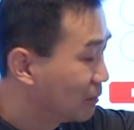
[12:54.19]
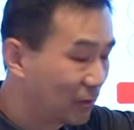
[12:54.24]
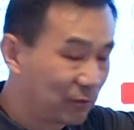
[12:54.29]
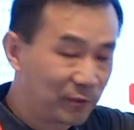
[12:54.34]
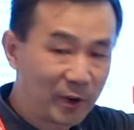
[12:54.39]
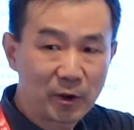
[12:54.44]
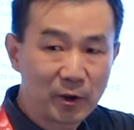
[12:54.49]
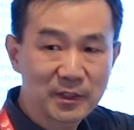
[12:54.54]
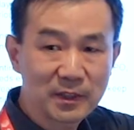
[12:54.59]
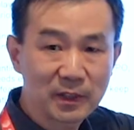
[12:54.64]

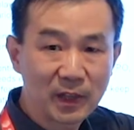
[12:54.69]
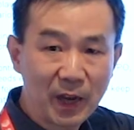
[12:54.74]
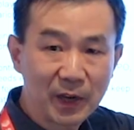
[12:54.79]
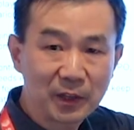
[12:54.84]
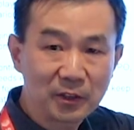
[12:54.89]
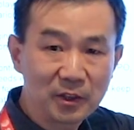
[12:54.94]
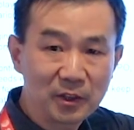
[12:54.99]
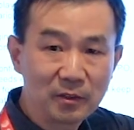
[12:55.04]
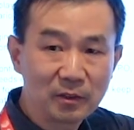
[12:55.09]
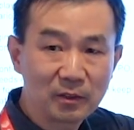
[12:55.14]
various
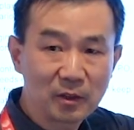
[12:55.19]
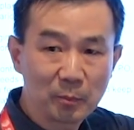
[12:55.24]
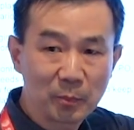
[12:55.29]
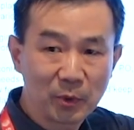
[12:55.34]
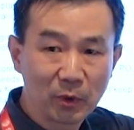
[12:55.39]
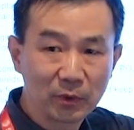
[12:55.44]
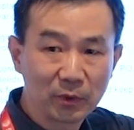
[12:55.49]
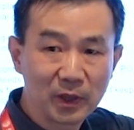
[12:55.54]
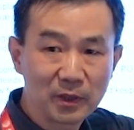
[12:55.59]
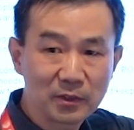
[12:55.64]
lighting
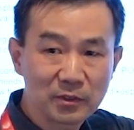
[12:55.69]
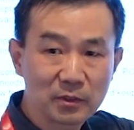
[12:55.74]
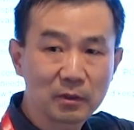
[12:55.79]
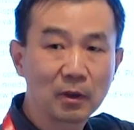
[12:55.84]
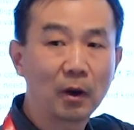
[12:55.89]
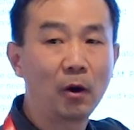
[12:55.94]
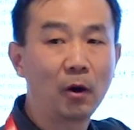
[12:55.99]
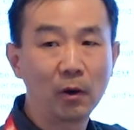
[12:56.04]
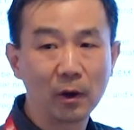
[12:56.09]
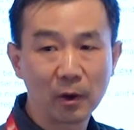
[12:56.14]
components
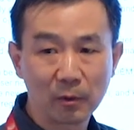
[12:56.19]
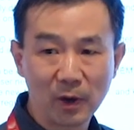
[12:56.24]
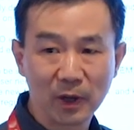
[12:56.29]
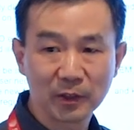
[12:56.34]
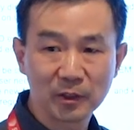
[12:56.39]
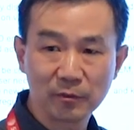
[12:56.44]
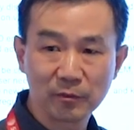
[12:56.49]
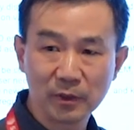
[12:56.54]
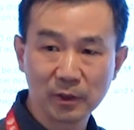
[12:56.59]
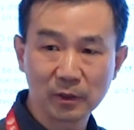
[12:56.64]
all around
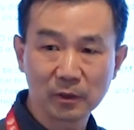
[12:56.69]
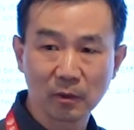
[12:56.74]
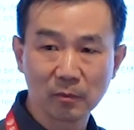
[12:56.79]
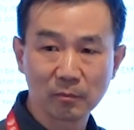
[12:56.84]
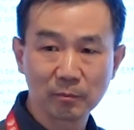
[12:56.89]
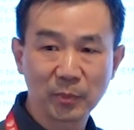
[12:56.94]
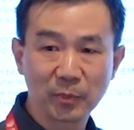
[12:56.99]
the vehicle,